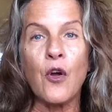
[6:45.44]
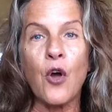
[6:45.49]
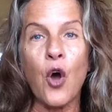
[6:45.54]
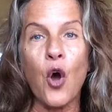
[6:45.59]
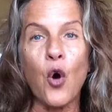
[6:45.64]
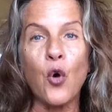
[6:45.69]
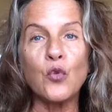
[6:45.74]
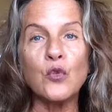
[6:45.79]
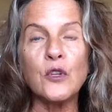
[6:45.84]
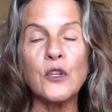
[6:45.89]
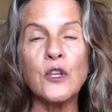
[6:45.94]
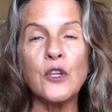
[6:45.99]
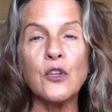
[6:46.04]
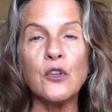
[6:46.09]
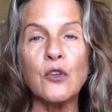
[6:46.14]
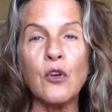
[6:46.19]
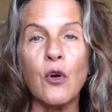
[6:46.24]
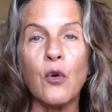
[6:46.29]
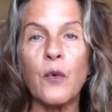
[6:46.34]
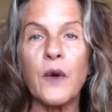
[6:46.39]
I
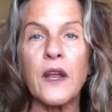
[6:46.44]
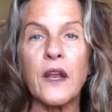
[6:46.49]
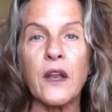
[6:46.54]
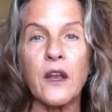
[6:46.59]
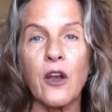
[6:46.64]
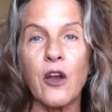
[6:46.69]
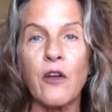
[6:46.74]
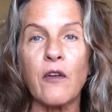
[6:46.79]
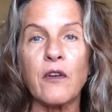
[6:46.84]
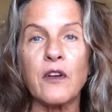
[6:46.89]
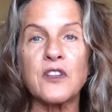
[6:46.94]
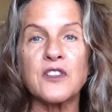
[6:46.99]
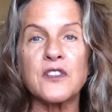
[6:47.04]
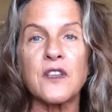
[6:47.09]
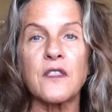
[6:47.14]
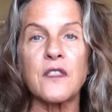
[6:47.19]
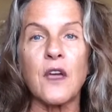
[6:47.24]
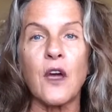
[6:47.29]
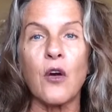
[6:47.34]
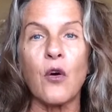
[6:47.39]
already
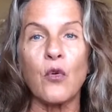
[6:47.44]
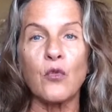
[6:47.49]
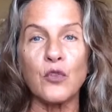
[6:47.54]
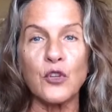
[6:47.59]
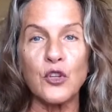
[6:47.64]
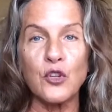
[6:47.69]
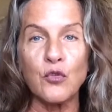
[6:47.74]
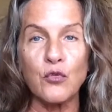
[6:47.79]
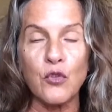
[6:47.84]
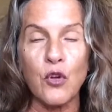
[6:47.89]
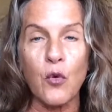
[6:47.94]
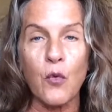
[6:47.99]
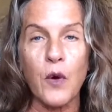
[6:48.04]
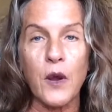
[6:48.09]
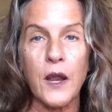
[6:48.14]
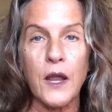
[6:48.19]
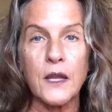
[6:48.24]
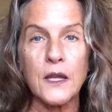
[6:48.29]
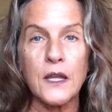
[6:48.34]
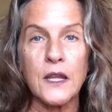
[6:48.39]
said that. Only you know
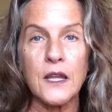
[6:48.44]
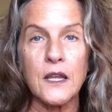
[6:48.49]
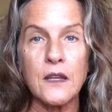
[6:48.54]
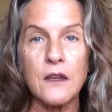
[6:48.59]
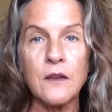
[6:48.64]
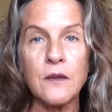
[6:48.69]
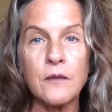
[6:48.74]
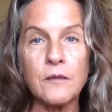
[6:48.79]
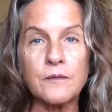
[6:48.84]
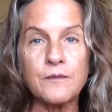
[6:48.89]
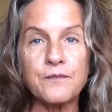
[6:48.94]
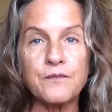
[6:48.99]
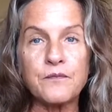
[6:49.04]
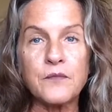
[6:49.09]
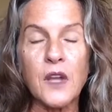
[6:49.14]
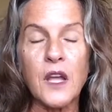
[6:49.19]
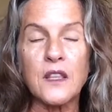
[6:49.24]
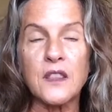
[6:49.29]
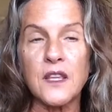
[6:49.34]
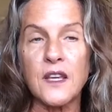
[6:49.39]
what I need.
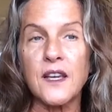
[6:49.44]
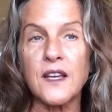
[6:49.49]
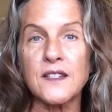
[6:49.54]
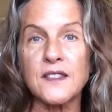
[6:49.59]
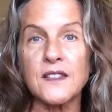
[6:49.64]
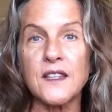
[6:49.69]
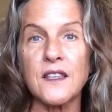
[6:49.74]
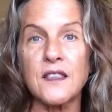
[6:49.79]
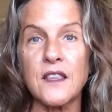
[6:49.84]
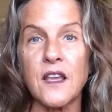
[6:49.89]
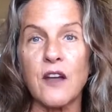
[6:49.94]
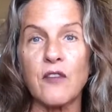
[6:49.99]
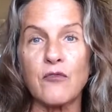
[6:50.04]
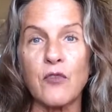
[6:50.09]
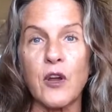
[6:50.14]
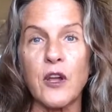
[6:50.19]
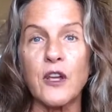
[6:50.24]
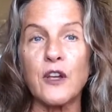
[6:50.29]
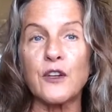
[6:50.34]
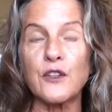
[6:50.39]
I think I said that,
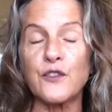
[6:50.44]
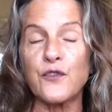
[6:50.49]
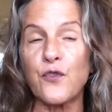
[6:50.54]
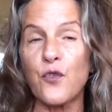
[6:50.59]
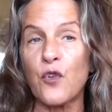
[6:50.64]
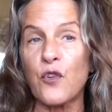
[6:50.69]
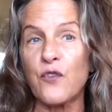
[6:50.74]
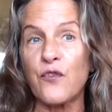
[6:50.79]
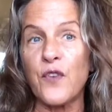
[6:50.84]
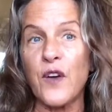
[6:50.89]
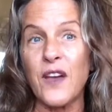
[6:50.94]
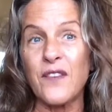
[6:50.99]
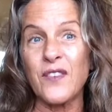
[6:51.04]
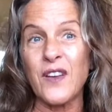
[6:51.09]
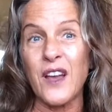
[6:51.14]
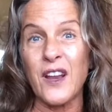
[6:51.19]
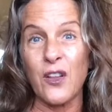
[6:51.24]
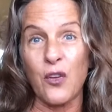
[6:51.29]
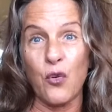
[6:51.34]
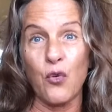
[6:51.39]
right? Because four and five
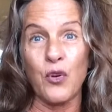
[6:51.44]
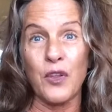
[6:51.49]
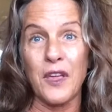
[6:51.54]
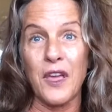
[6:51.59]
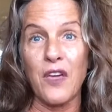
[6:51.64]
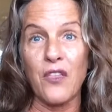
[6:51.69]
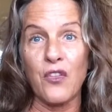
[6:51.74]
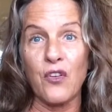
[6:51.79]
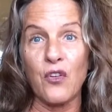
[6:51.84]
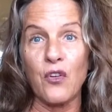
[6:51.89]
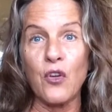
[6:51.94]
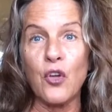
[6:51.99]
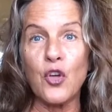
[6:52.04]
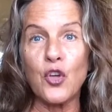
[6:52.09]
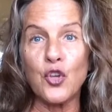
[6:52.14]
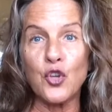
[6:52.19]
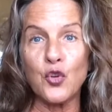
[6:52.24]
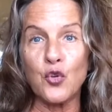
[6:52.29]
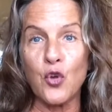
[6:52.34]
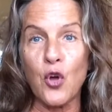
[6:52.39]
kind of go together.
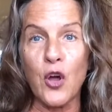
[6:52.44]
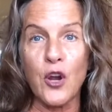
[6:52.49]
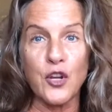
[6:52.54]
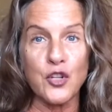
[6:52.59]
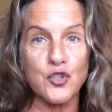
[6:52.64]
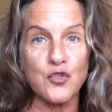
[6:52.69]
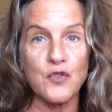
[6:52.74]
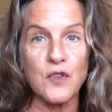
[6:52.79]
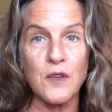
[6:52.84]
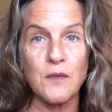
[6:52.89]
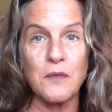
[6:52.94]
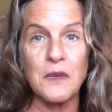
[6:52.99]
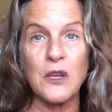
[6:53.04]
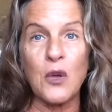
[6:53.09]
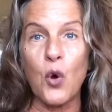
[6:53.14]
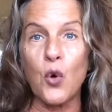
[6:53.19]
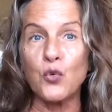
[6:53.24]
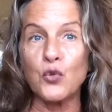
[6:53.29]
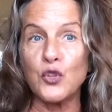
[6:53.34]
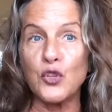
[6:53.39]
You know how to treat me.
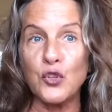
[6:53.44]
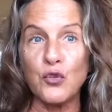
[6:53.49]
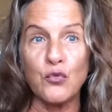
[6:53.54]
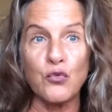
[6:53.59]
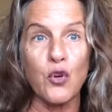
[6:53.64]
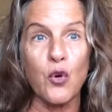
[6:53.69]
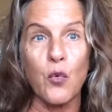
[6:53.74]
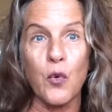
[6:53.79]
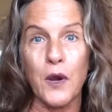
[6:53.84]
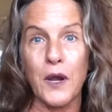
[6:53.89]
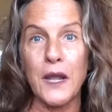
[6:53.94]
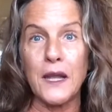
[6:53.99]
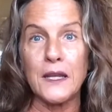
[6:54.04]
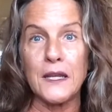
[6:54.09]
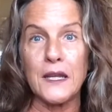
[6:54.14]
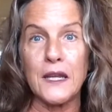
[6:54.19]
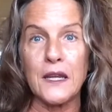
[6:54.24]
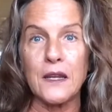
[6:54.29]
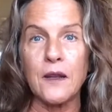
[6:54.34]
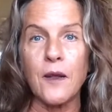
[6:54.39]
Only you know what I
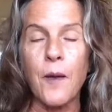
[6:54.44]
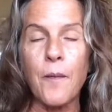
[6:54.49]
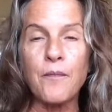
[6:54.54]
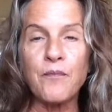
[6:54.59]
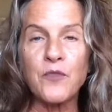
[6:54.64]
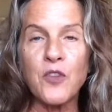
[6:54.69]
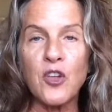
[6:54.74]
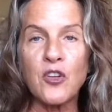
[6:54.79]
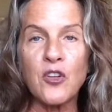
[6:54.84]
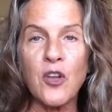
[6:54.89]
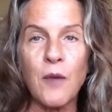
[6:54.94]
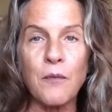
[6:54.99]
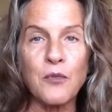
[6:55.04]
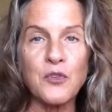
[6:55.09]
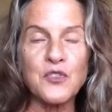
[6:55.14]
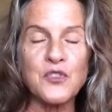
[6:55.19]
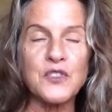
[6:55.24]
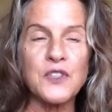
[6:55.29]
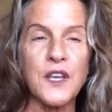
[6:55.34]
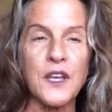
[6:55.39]
need.
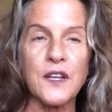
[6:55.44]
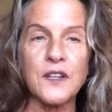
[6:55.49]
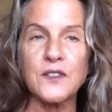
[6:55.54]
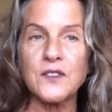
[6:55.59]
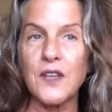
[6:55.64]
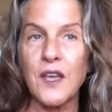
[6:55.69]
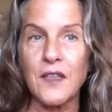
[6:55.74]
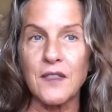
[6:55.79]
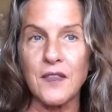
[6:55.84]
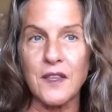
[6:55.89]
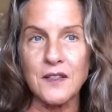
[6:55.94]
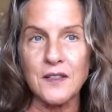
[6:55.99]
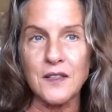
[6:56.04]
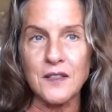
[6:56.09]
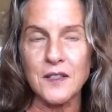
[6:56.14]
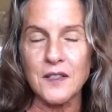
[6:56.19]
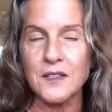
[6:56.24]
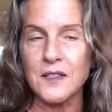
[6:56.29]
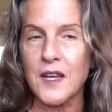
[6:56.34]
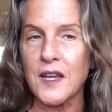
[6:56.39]
Number six. And this
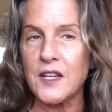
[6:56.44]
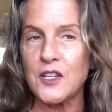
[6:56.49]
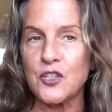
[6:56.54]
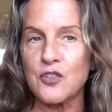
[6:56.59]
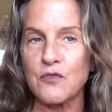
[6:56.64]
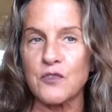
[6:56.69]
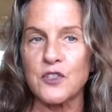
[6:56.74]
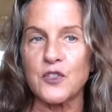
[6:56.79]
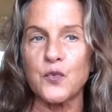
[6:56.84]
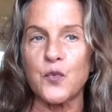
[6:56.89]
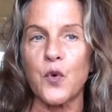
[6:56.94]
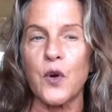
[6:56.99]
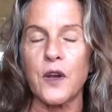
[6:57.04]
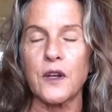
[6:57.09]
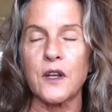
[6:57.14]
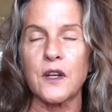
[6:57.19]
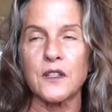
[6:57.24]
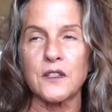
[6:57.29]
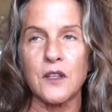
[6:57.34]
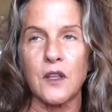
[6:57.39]
is a dangerous one
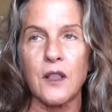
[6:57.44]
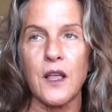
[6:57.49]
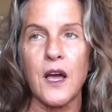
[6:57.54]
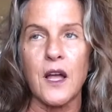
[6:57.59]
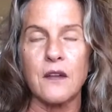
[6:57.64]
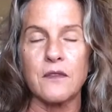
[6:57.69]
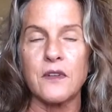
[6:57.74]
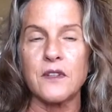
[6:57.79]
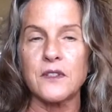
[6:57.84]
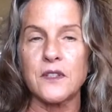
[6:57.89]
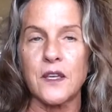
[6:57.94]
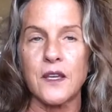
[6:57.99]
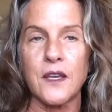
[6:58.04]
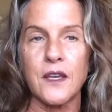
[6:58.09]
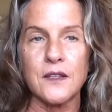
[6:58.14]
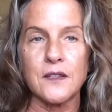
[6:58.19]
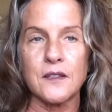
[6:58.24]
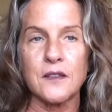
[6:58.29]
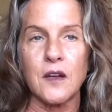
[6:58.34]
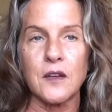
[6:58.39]
because a lot of us can
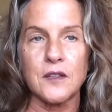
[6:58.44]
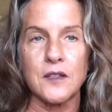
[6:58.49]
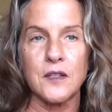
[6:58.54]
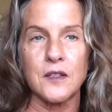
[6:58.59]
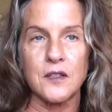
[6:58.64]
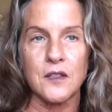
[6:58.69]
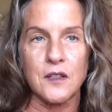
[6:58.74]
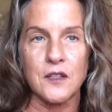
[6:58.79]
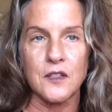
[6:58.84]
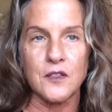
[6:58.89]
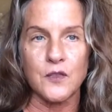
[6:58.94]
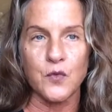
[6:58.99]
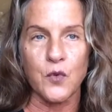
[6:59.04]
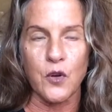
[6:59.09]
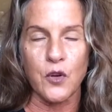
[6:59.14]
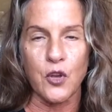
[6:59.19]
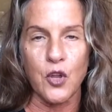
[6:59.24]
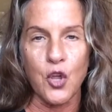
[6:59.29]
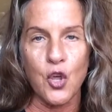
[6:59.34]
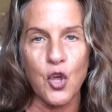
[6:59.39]
get sucked into this one.